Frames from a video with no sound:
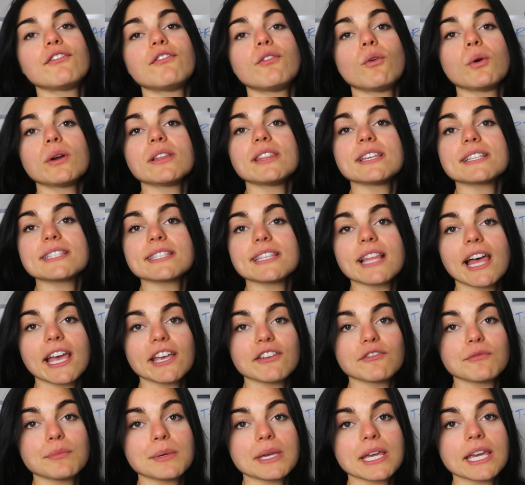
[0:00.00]
for this
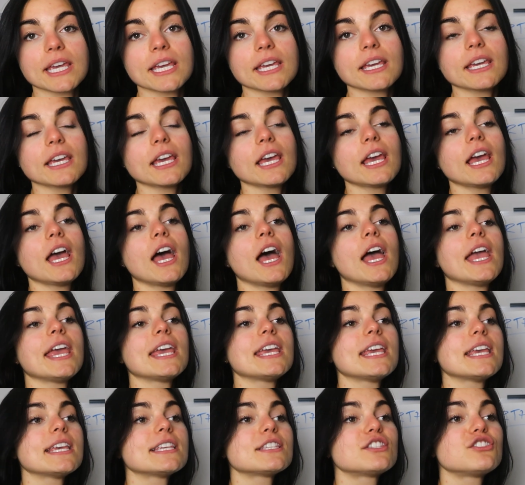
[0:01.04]
life being
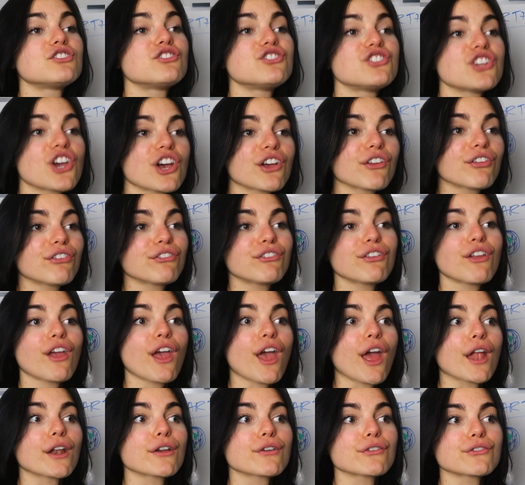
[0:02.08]
is just
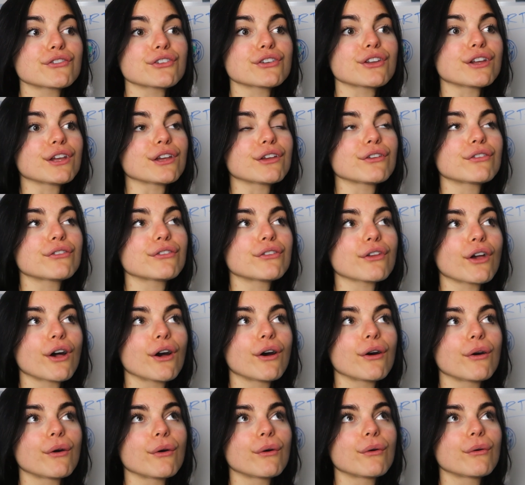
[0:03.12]
energy,
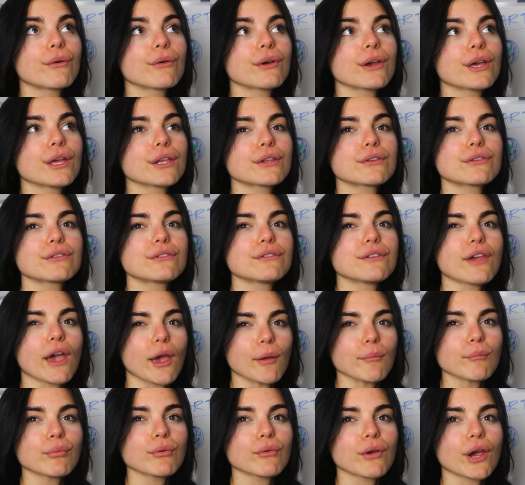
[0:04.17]
so it's
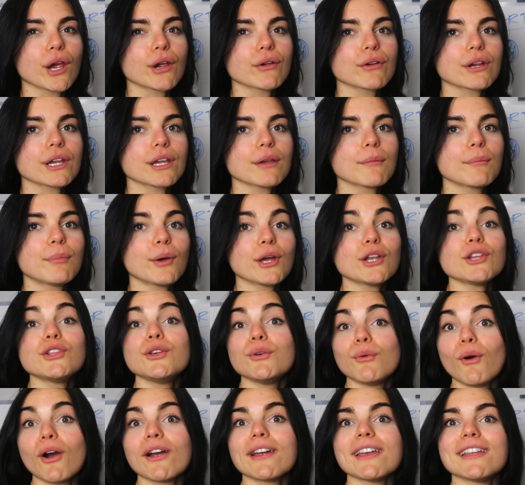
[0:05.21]
temporary, but
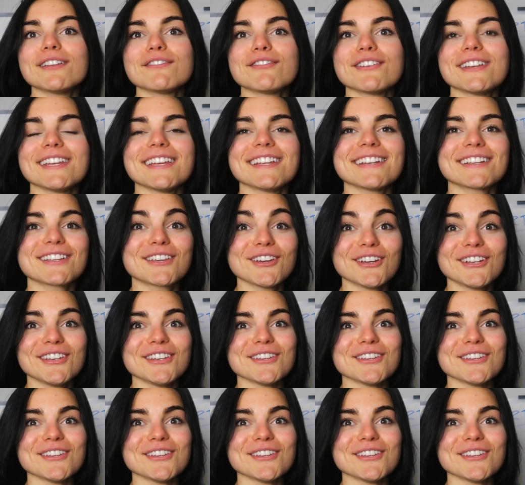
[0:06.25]
you are infinite. Good